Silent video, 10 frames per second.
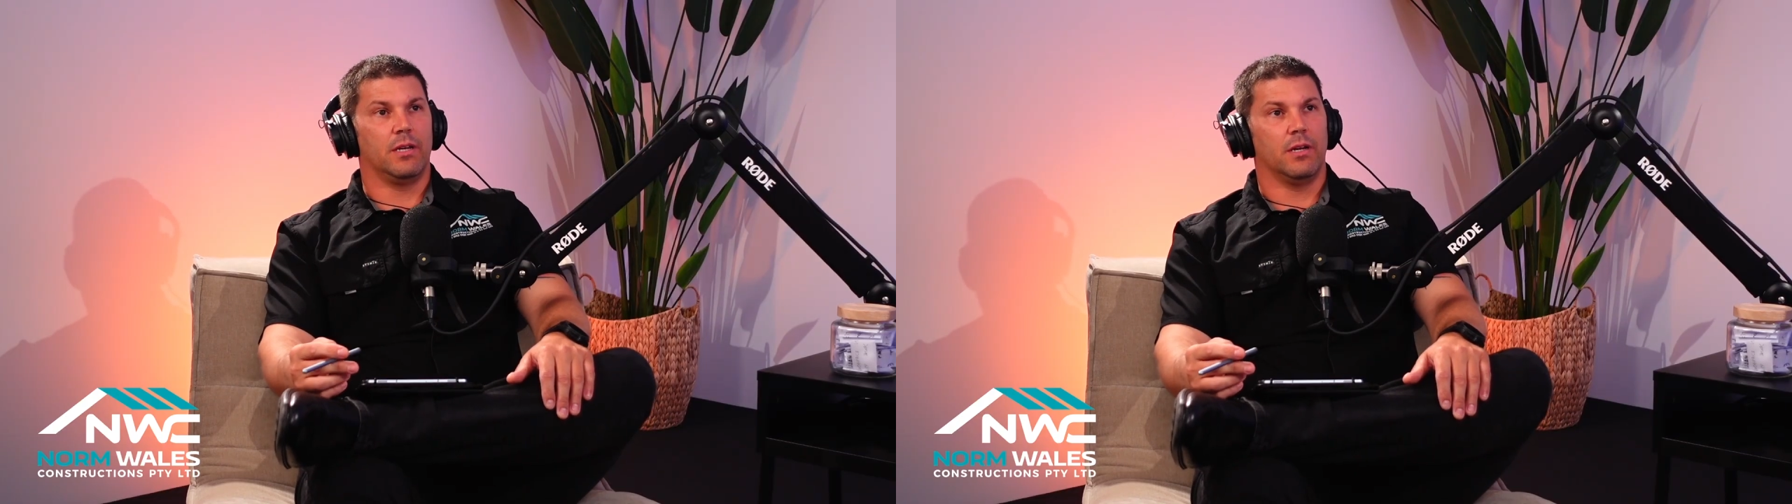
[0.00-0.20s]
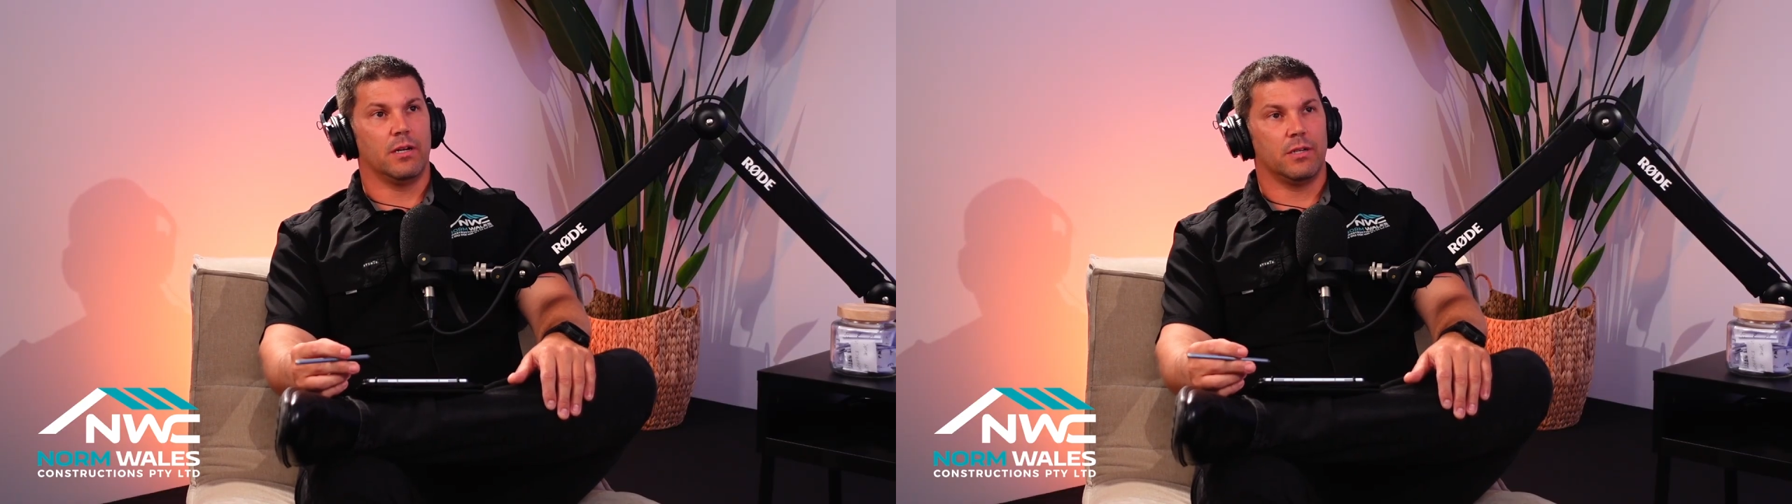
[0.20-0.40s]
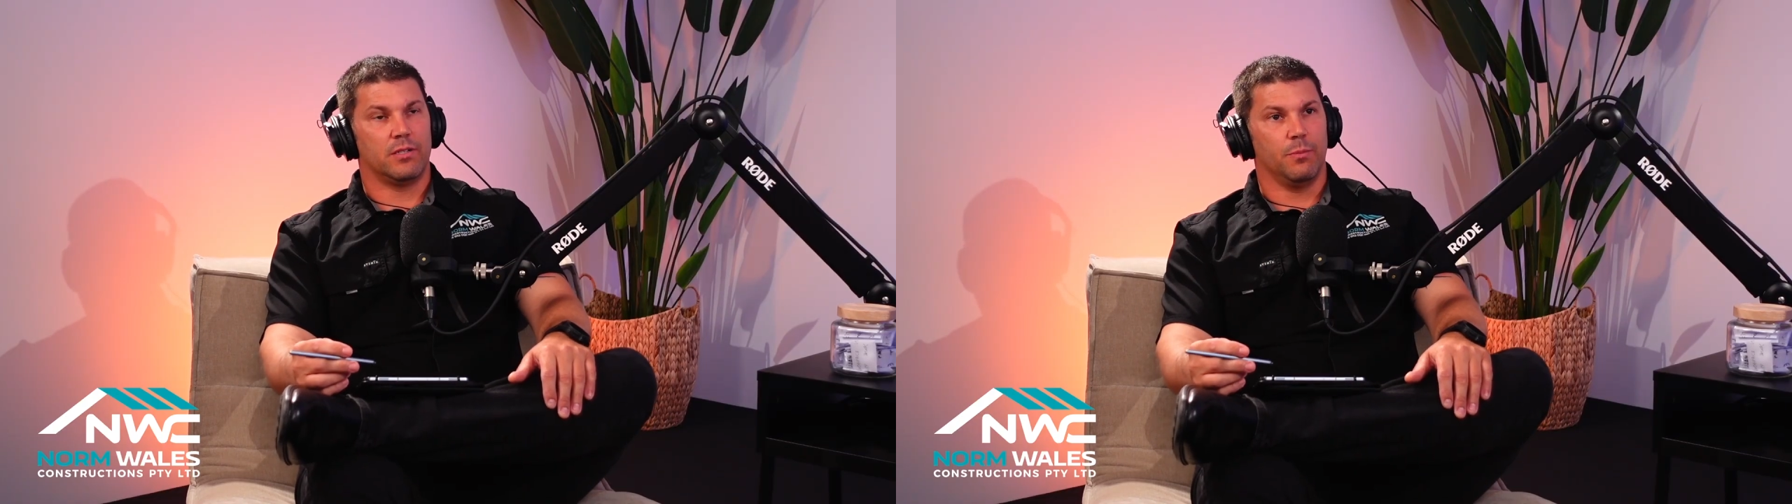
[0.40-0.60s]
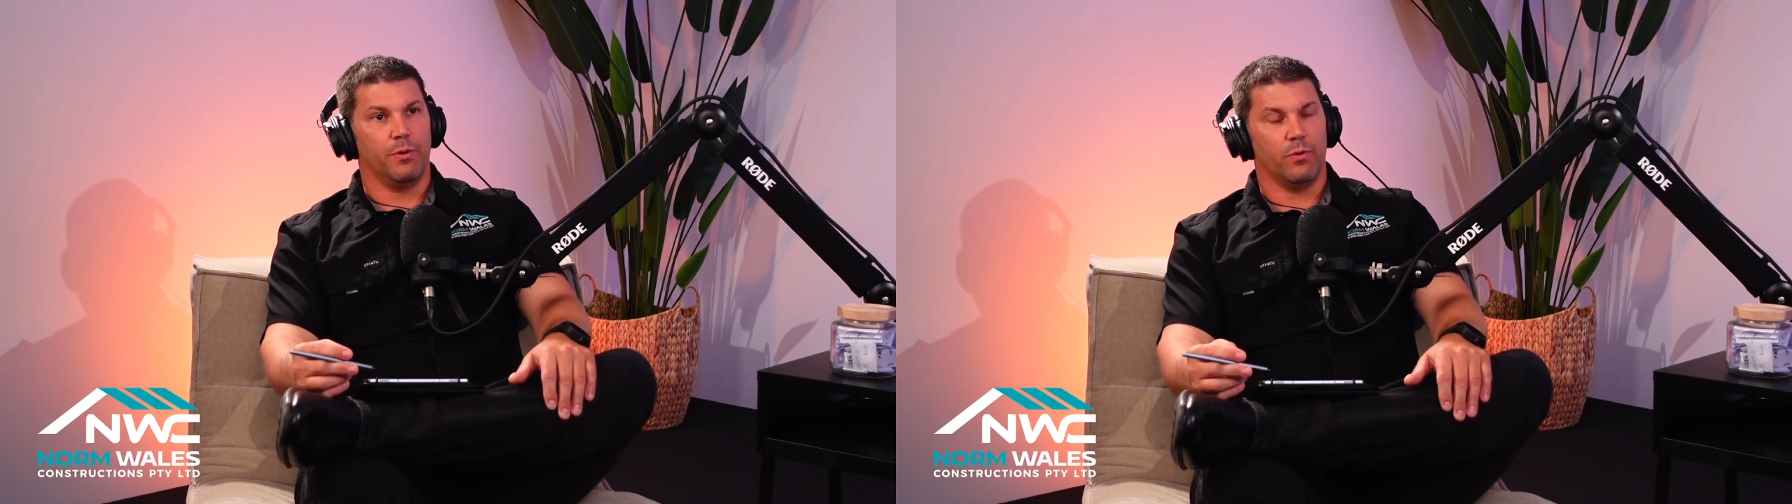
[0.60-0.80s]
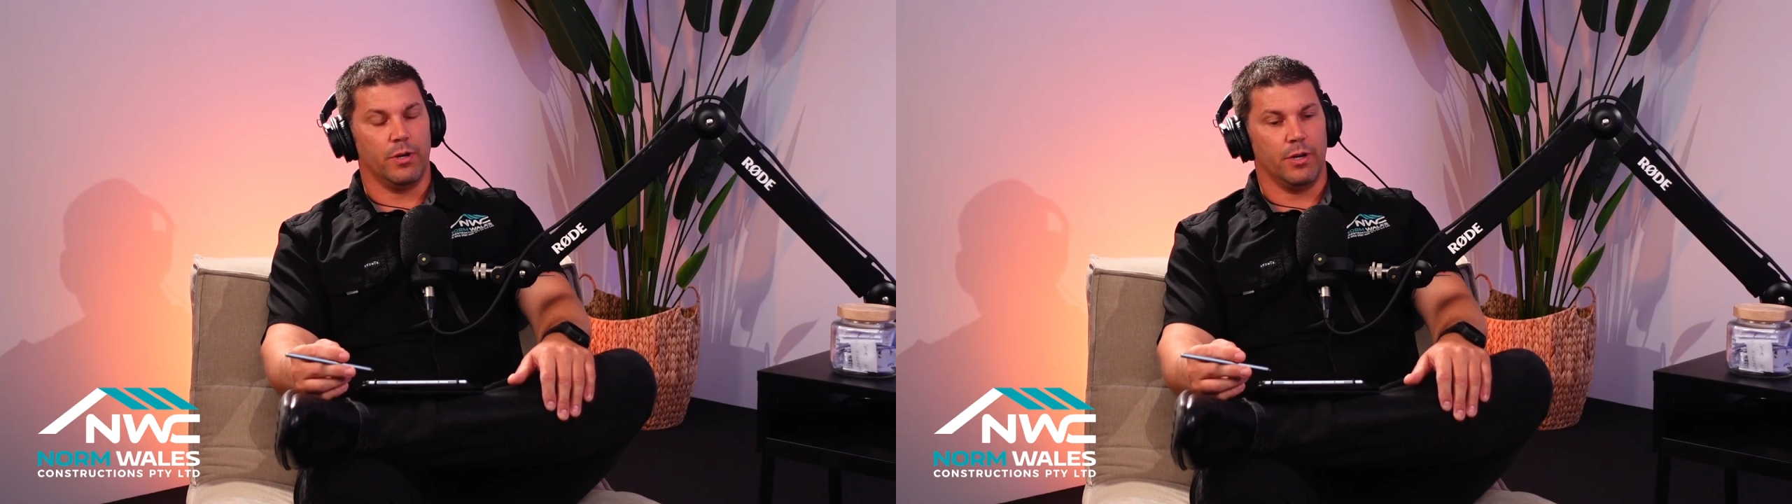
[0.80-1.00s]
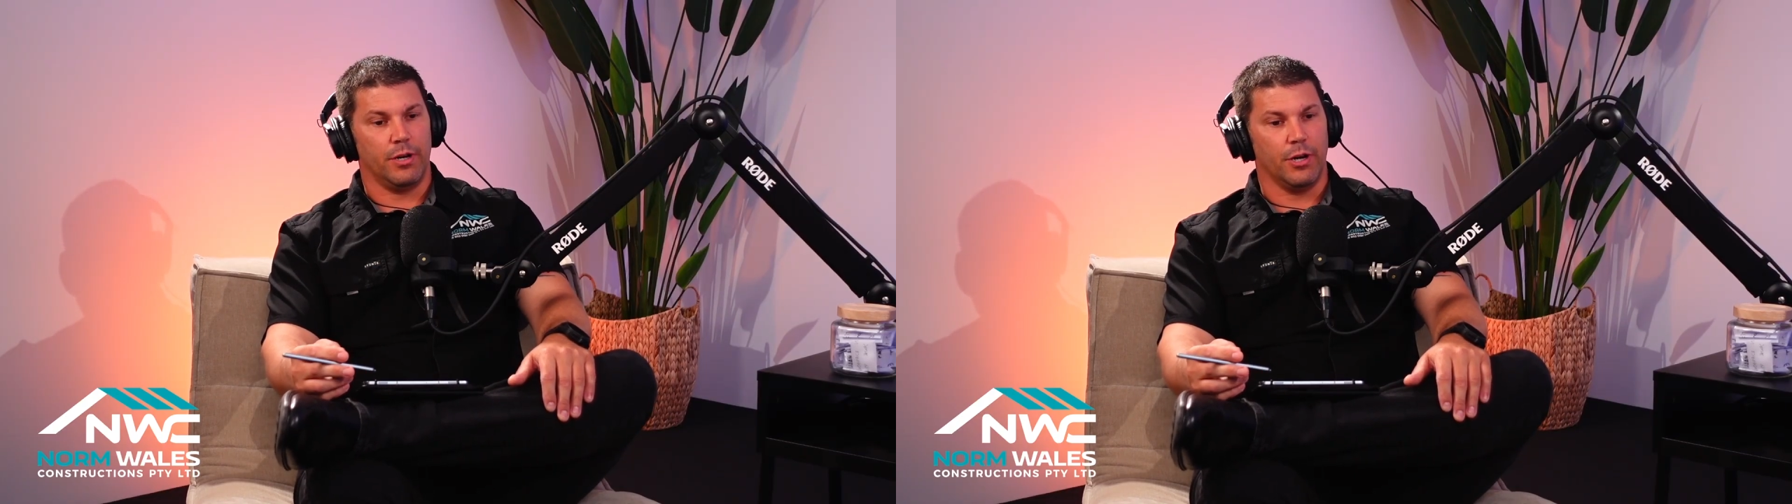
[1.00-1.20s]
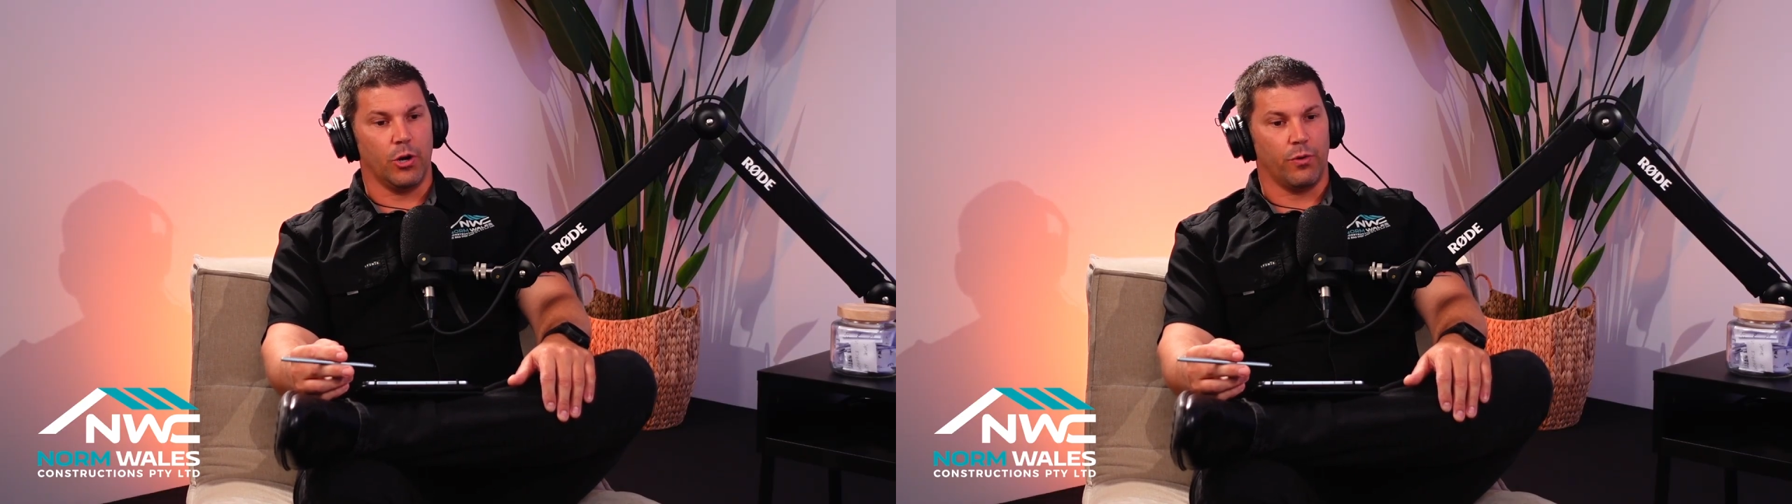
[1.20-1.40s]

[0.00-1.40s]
And as I said before, you don't